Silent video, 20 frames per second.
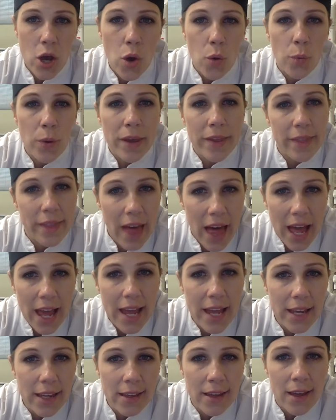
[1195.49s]
we
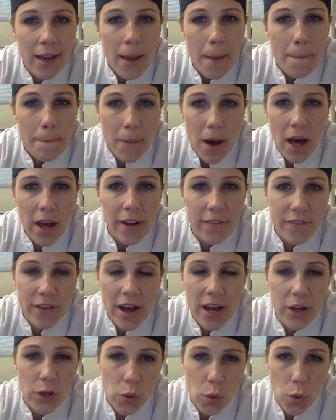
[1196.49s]
like
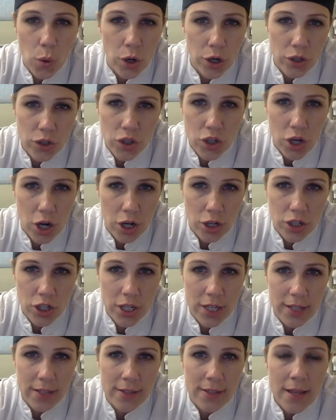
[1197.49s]
modified
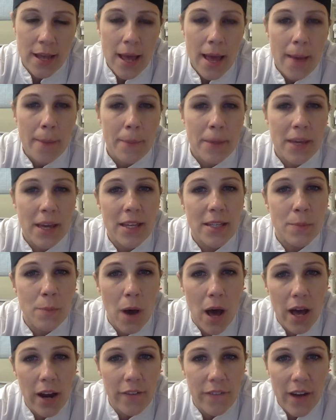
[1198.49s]
cornstarches because
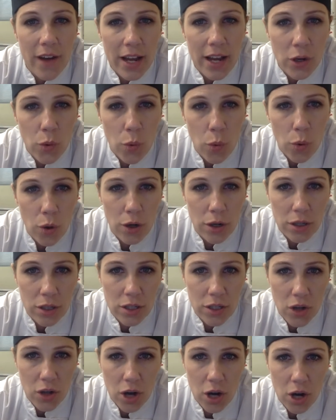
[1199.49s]
modified
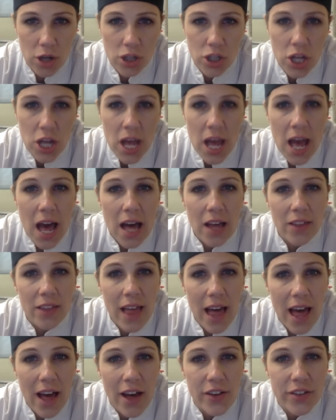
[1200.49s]
cornstarch
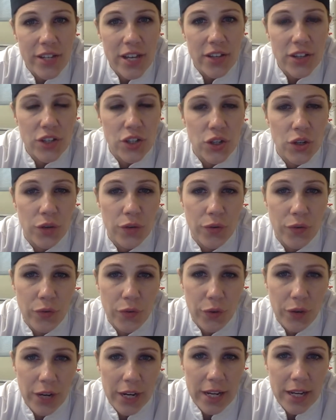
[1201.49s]
allows us to
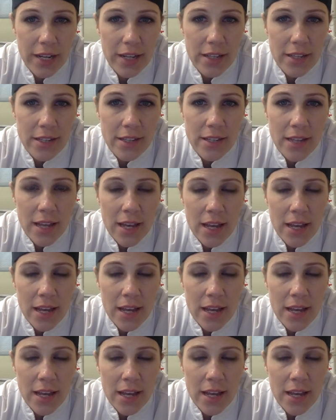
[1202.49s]
freeze